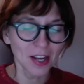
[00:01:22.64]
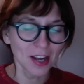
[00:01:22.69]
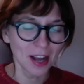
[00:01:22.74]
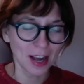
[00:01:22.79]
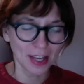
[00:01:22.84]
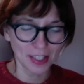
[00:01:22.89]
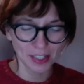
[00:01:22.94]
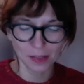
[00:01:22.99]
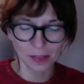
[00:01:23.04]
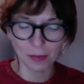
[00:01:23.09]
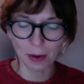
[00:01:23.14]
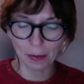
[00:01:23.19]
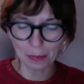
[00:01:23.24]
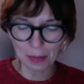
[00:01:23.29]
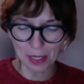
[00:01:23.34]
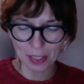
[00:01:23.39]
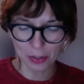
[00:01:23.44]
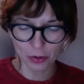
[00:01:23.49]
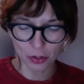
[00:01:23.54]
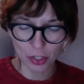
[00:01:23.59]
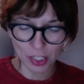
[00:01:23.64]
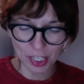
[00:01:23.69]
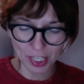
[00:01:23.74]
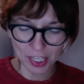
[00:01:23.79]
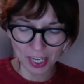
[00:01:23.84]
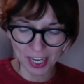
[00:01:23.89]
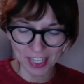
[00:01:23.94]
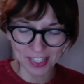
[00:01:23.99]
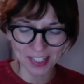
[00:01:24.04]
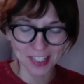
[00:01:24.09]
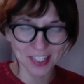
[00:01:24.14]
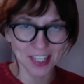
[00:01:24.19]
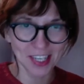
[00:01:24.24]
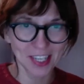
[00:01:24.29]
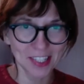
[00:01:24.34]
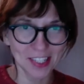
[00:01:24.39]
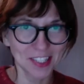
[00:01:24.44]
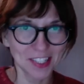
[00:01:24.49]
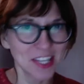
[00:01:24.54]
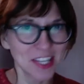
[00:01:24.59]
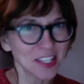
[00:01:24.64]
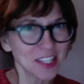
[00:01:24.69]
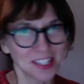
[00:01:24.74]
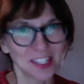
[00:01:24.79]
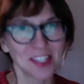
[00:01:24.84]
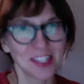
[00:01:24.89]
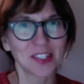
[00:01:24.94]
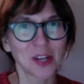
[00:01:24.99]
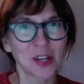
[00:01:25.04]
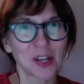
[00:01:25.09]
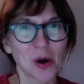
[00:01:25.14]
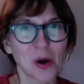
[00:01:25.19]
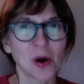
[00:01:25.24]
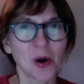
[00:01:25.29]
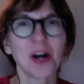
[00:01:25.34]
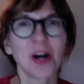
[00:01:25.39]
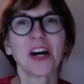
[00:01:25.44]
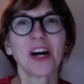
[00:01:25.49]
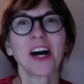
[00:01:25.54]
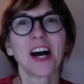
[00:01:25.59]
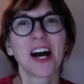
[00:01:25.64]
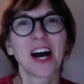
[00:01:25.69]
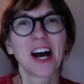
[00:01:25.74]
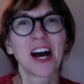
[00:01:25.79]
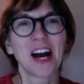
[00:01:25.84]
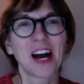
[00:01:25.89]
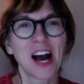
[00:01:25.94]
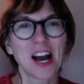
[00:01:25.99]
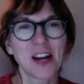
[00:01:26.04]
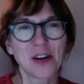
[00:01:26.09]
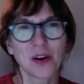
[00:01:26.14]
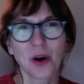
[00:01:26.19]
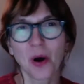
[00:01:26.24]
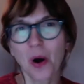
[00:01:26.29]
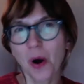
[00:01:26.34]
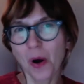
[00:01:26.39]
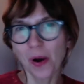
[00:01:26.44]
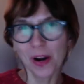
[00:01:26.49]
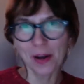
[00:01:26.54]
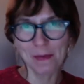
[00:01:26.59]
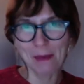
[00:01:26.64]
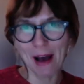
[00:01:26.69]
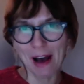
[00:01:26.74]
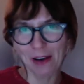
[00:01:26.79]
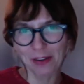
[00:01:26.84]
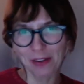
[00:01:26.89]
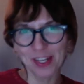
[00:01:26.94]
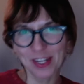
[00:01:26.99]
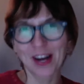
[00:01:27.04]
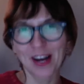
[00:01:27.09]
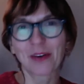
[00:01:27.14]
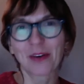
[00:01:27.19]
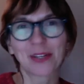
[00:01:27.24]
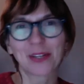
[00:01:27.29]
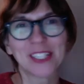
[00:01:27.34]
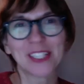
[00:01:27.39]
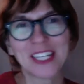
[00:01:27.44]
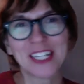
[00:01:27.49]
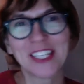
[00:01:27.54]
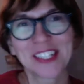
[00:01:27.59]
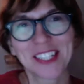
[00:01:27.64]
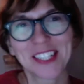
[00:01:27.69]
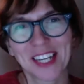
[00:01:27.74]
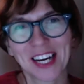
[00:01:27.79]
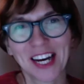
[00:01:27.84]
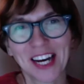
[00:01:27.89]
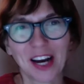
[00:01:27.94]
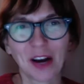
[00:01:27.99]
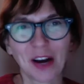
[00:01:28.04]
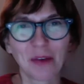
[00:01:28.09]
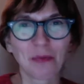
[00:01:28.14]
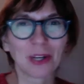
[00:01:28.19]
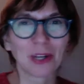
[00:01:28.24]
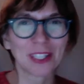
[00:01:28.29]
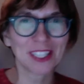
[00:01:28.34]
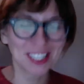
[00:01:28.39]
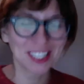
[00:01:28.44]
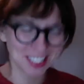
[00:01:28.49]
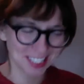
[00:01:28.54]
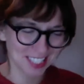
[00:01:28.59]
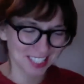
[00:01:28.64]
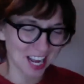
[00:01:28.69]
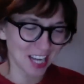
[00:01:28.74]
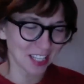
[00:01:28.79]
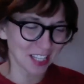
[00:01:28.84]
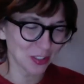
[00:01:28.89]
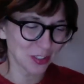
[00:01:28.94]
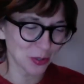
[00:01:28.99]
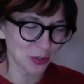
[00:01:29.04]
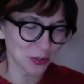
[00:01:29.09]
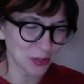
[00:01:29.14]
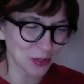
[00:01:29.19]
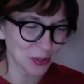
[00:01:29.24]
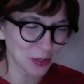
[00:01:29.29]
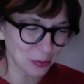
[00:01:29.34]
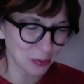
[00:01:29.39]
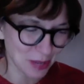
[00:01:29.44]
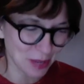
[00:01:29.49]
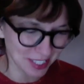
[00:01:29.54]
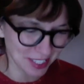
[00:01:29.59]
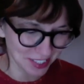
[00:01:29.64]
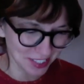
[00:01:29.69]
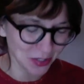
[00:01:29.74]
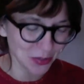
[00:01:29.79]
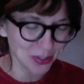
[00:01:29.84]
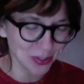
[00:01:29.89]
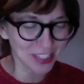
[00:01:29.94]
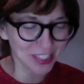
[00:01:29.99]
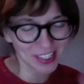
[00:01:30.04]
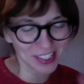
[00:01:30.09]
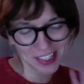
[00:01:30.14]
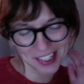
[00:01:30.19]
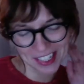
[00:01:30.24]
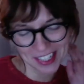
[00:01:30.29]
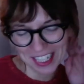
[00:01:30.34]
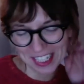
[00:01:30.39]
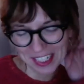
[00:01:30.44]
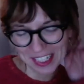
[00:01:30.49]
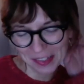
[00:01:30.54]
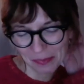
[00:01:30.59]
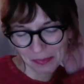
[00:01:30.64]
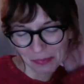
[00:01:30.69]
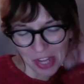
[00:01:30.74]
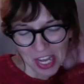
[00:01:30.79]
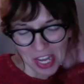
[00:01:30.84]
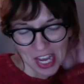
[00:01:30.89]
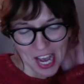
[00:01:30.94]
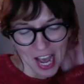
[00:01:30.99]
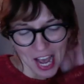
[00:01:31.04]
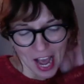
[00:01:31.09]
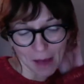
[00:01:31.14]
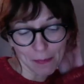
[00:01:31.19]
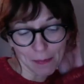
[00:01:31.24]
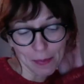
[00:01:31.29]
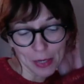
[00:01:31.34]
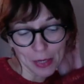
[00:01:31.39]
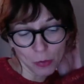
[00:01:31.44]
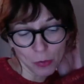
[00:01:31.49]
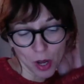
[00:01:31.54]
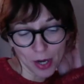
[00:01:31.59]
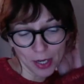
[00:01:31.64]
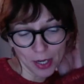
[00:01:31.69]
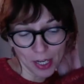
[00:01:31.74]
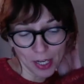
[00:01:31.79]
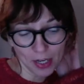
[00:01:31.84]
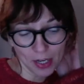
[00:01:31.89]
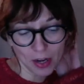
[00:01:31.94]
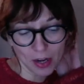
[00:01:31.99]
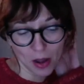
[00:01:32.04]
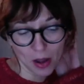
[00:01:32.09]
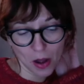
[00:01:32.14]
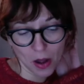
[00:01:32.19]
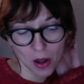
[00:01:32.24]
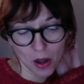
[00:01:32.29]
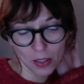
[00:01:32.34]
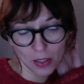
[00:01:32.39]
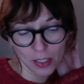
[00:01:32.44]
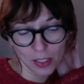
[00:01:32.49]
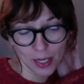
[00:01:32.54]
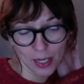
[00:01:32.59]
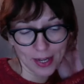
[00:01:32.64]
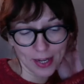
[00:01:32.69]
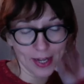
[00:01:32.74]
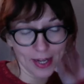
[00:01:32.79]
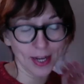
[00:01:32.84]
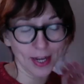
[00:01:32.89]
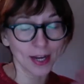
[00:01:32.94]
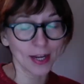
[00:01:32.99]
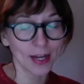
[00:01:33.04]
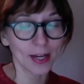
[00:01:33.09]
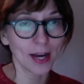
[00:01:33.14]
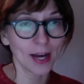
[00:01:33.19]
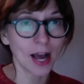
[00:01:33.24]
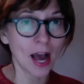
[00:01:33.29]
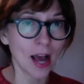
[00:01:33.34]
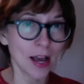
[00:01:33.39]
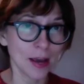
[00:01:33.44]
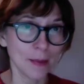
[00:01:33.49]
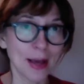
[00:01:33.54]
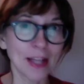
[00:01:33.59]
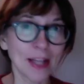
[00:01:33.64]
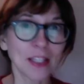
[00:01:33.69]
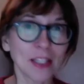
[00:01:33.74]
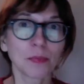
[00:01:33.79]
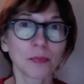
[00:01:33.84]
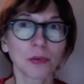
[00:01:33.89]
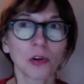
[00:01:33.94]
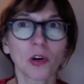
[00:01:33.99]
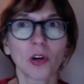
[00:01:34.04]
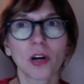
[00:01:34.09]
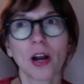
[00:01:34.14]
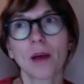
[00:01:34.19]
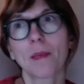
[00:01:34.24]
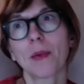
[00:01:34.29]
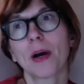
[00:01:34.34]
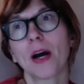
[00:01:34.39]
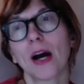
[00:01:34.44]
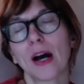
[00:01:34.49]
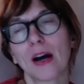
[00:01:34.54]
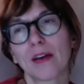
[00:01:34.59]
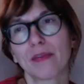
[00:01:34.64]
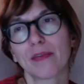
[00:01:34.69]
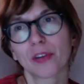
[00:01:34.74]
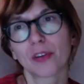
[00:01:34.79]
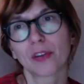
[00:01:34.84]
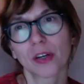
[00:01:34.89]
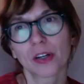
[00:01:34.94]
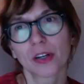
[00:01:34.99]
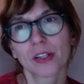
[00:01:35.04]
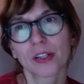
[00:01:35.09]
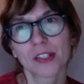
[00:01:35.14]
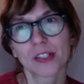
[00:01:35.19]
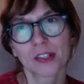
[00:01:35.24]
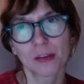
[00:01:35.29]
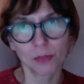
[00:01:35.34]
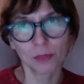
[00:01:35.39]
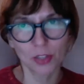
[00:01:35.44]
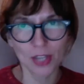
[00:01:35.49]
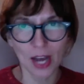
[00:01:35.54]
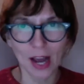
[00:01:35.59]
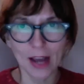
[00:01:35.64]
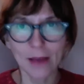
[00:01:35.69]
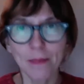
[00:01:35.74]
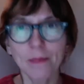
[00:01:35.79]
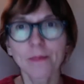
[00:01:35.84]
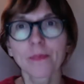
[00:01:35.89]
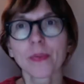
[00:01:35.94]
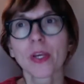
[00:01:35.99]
I did my PhD at SSEES, so I know all about how it is, what it is like to be a student at SSEES. I've been working on IMESS program for some time.